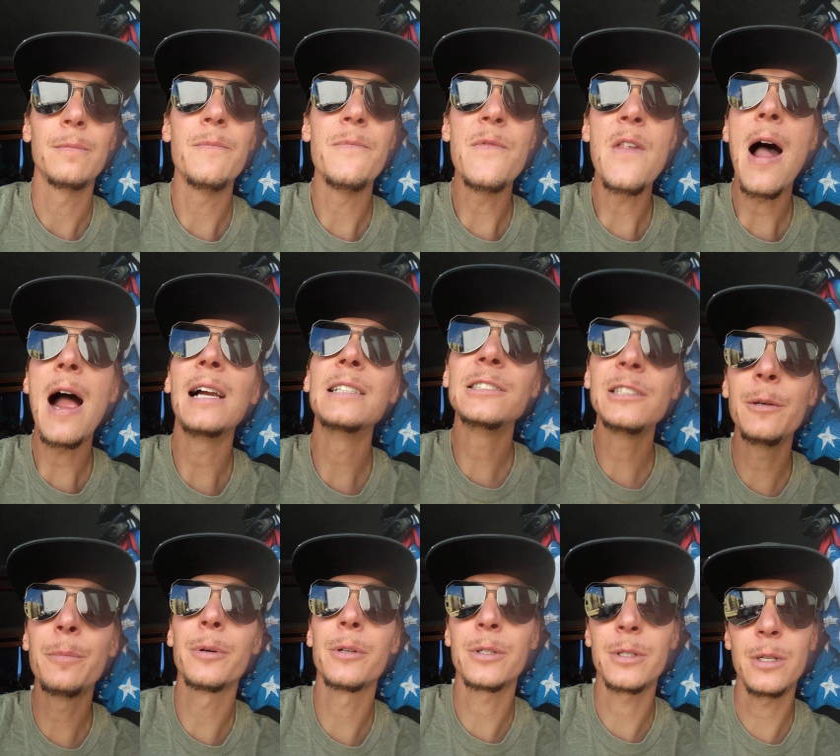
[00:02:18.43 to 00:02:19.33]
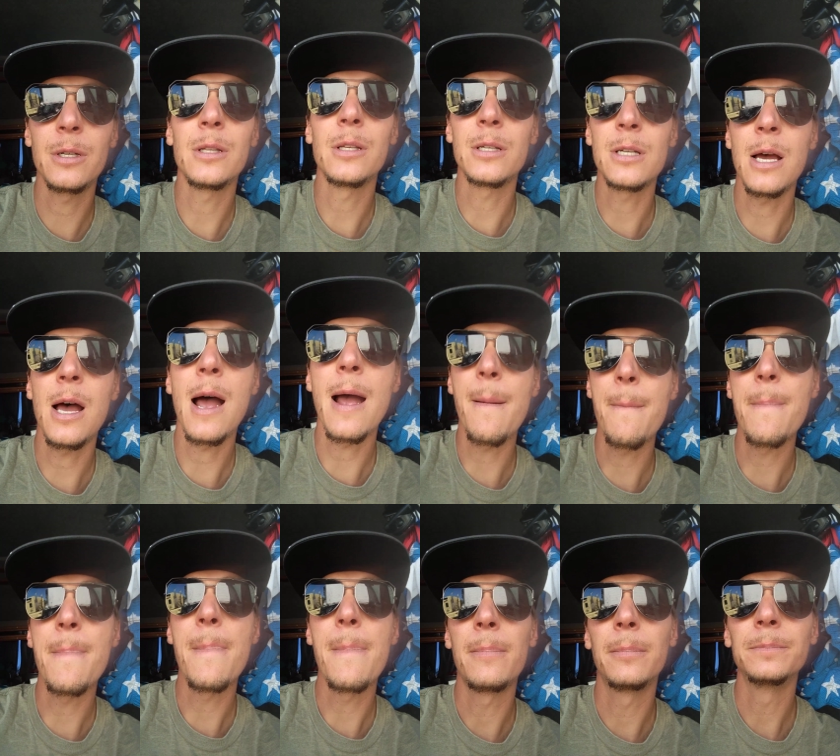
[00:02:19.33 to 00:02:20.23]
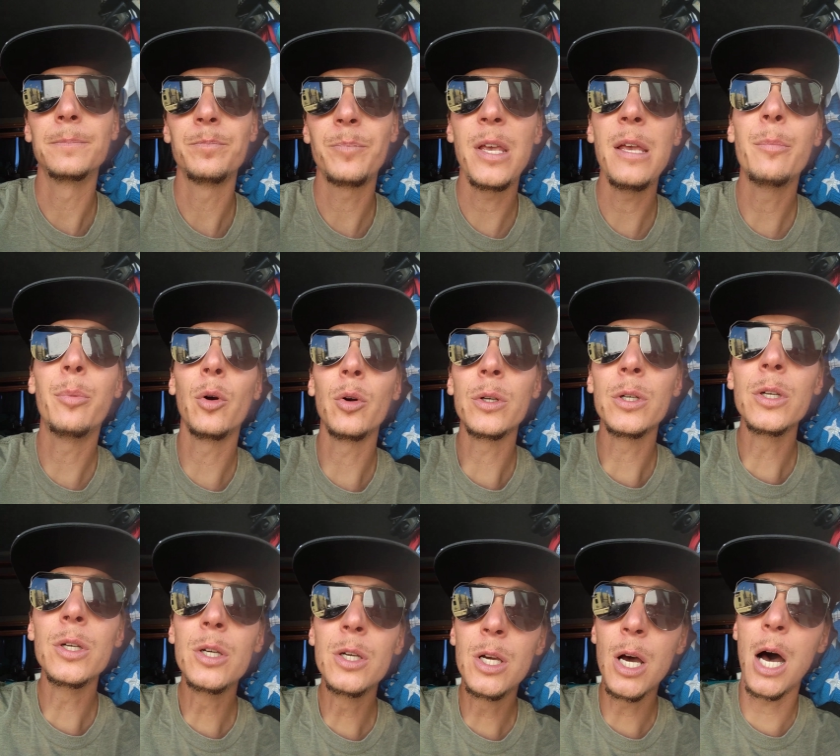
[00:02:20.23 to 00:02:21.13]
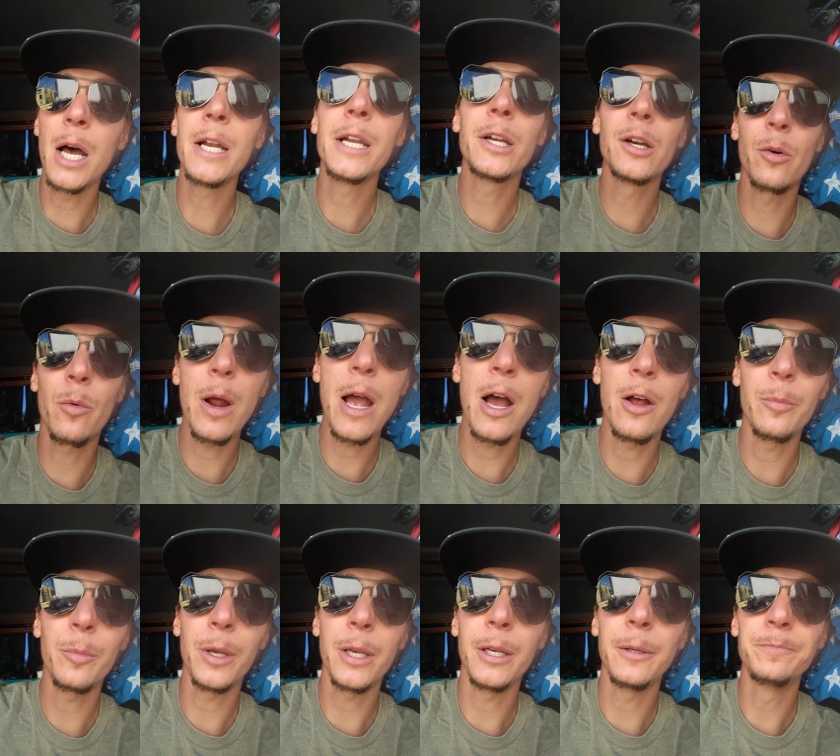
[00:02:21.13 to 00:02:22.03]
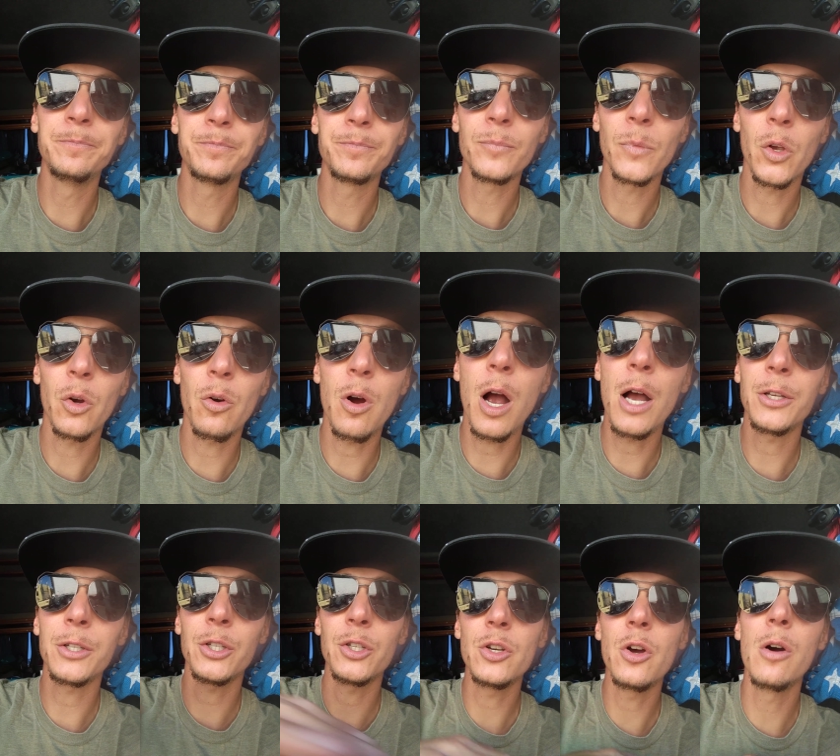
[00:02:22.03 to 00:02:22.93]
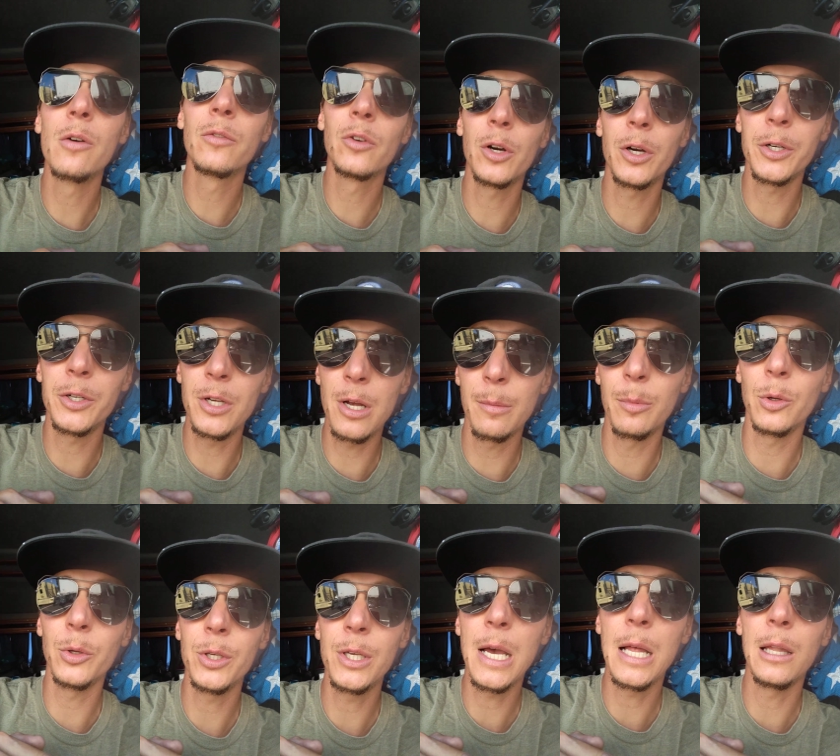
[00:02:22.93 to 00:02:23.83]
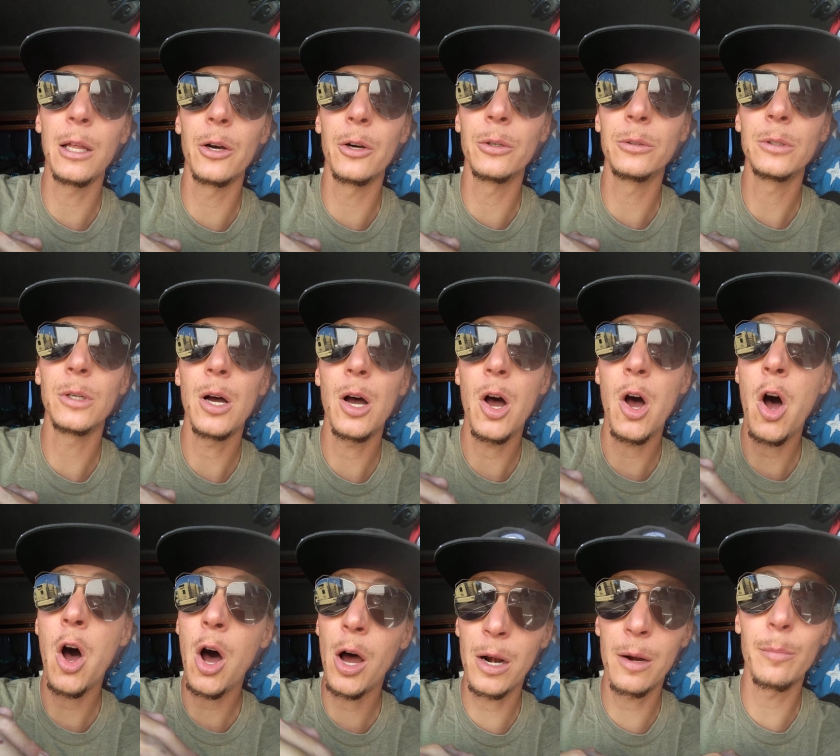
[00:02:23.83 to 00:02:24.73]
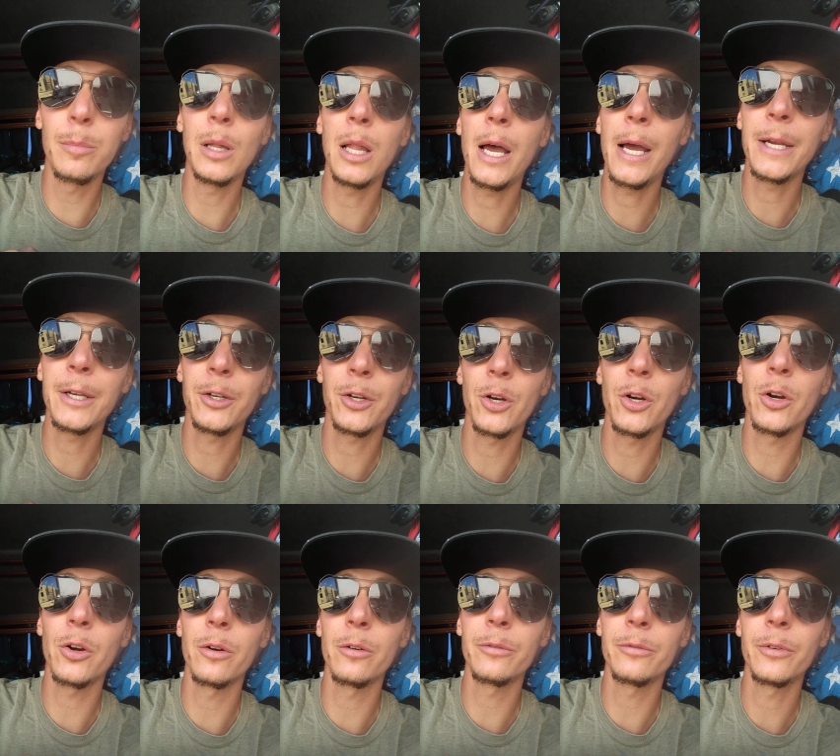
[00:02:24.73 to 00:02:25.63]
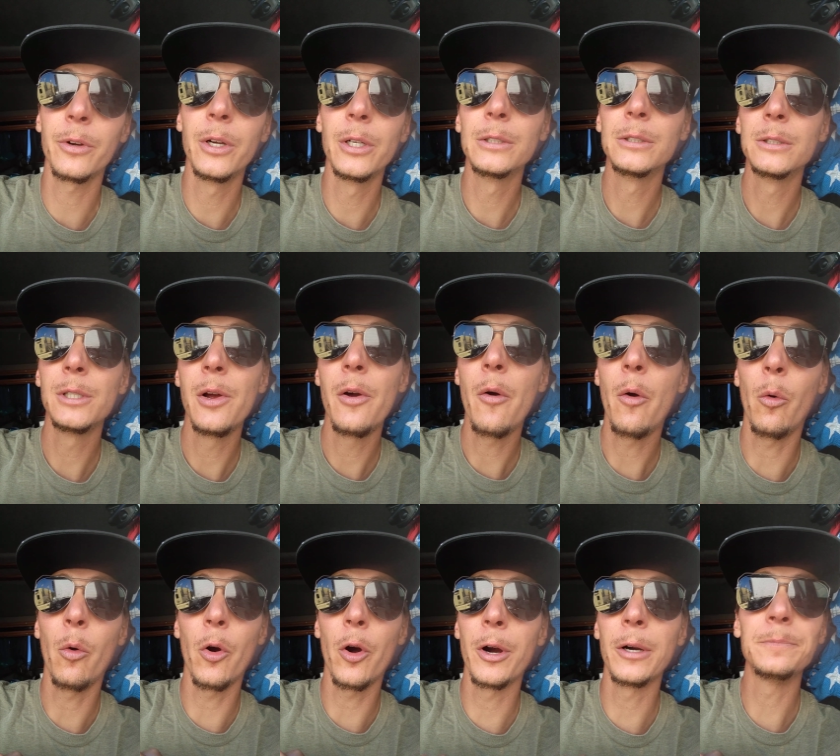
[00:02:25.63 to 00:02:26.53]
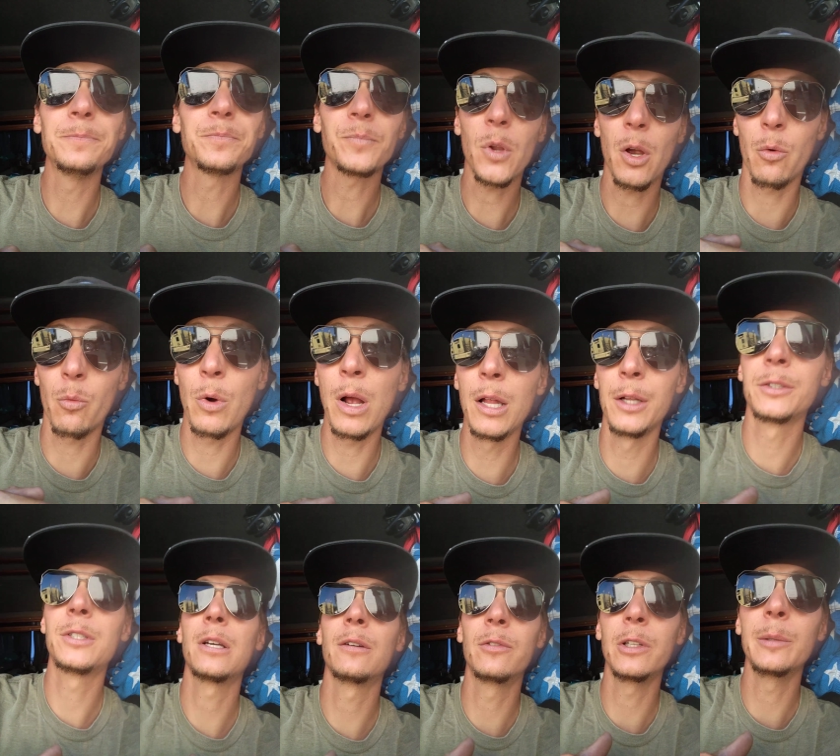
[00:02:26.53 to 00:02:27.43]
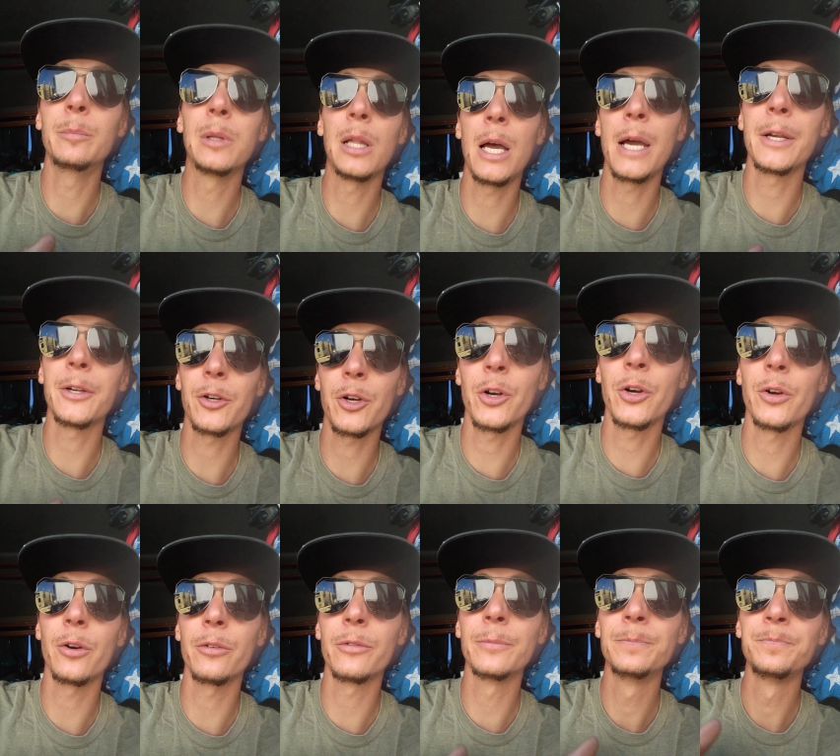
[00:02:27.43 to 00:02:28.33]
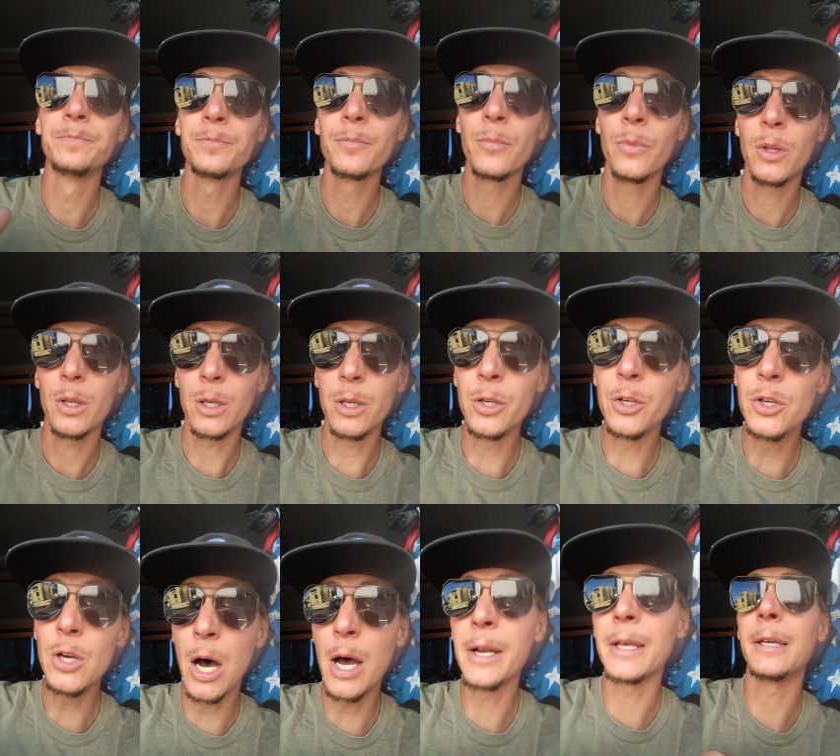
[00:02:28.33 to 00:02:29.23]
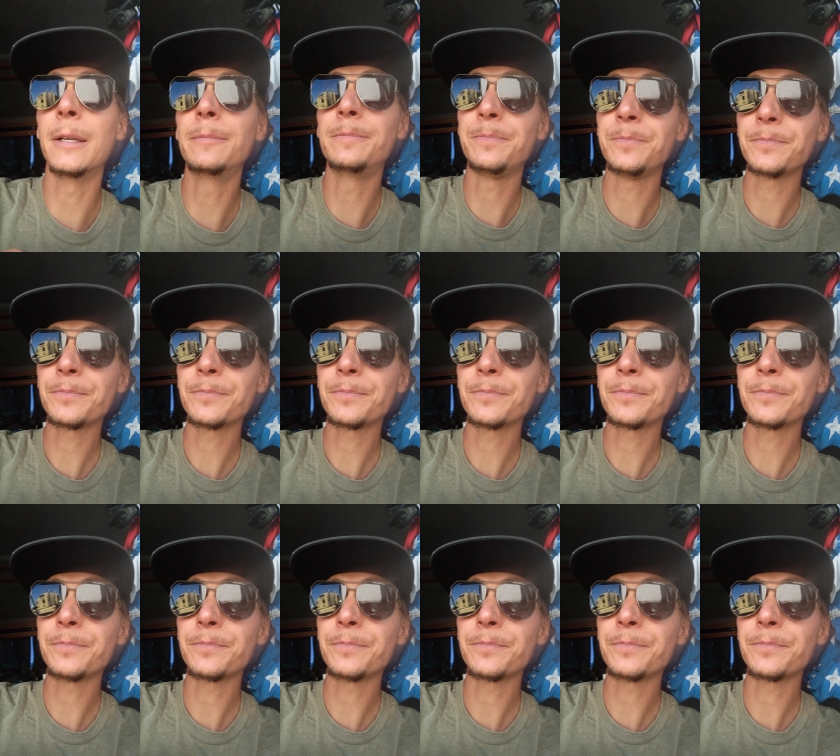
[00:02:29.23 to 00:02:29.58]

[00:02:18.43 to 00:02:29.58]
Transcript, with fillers: 90% of the time, people gun it around me, crossing over a double yellow on a blind curve or a relatively blind curve, gun it